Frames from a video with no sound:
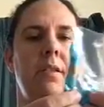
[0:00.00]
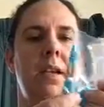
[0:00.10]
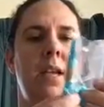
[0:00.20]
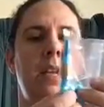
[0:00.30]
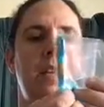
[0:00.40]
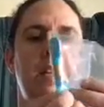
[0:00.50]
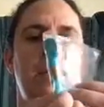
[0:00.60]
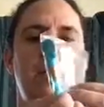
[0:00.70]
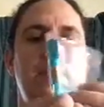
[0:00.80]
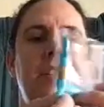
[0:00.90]
And it
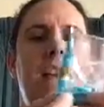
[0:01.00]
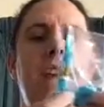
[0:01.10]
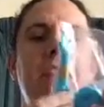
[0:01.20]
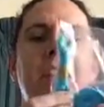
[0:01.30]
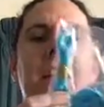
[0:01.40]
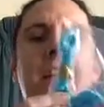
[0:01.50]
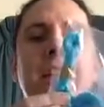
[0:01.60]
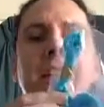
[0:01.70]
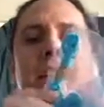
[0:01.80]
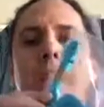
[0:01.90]
is de
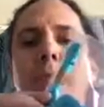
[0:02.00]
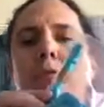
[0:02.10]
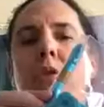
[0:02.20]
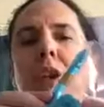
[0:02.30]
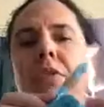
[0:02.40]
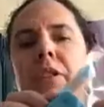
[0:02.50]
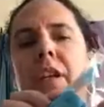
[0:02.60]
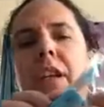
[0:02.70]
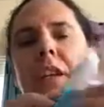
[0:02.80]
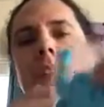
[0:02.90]
Havilland
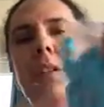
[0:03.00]
embroidery.